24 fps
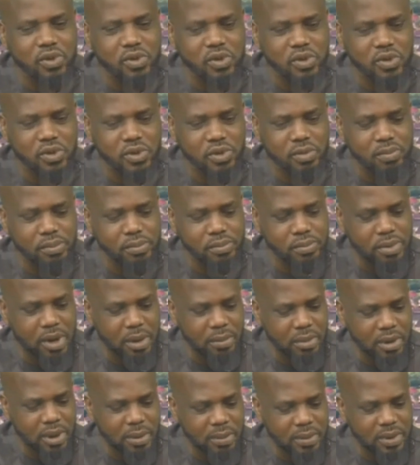to
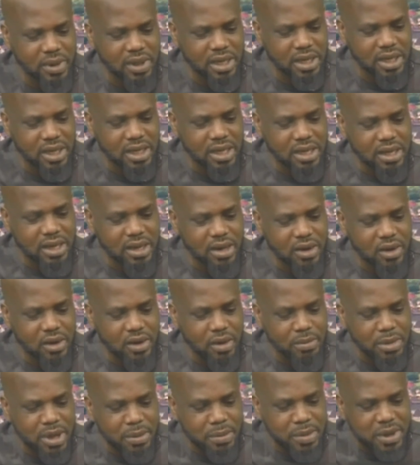pop up.
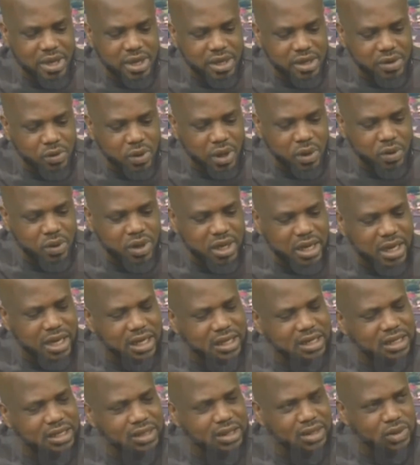Or maybe we are
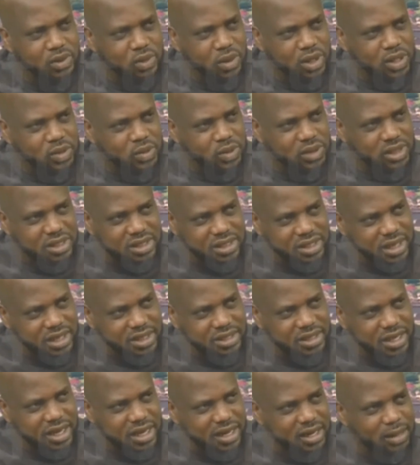looking at the
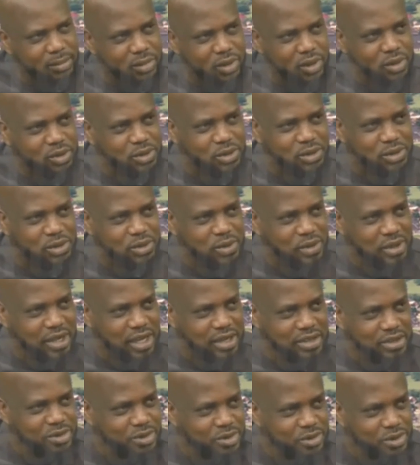2026, and I'm not too
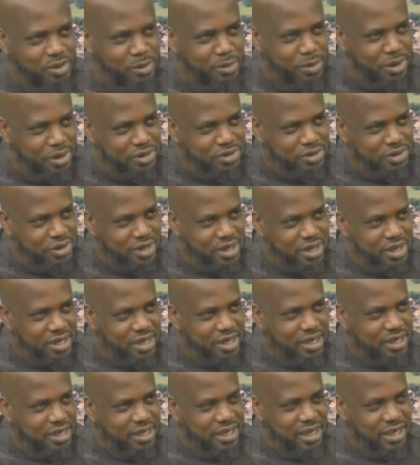sure that so much
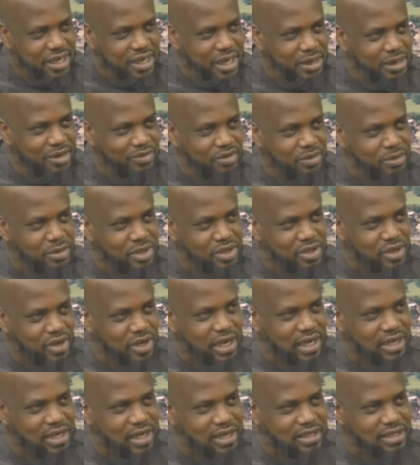can even be
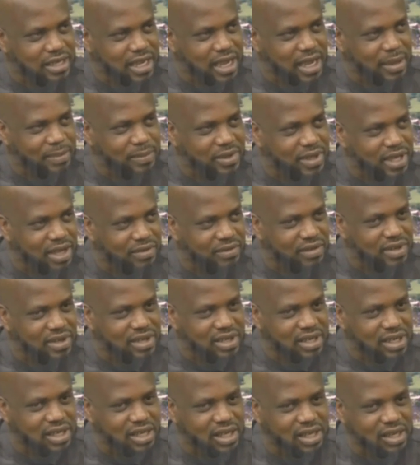done at that time,
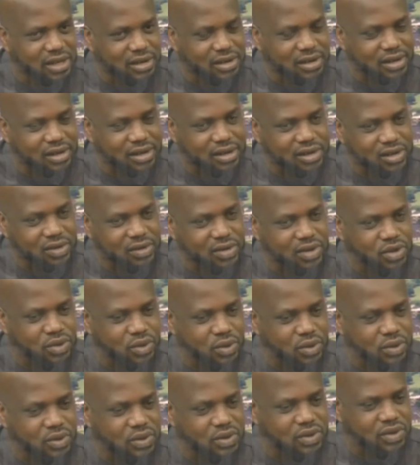given the other
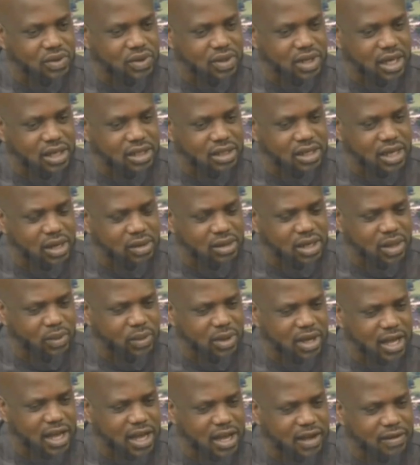issues
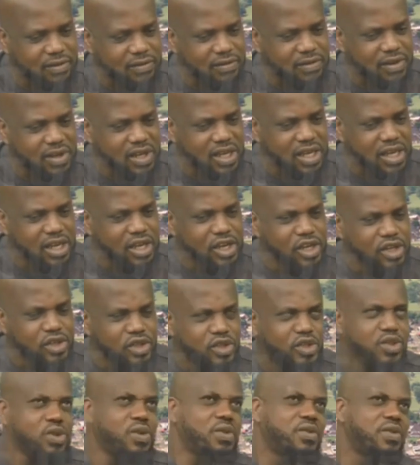that we have.
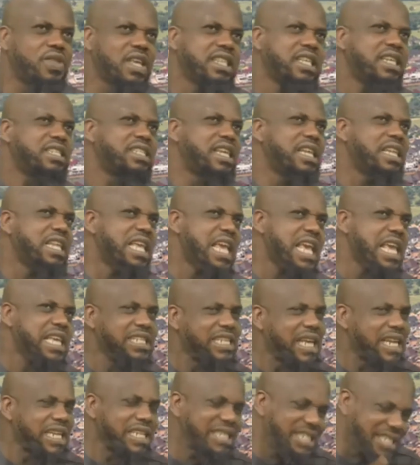Do you think there's
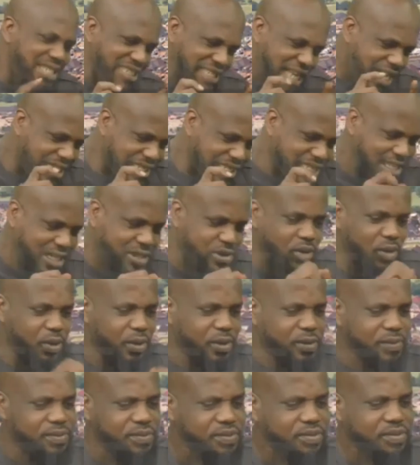any sense
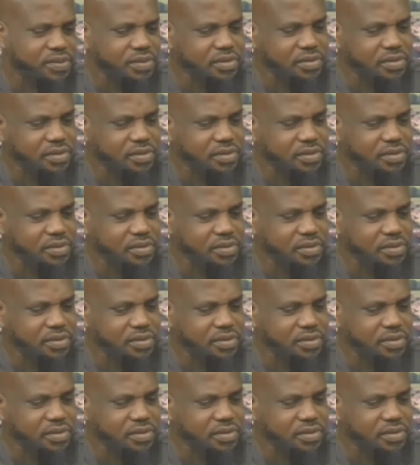at all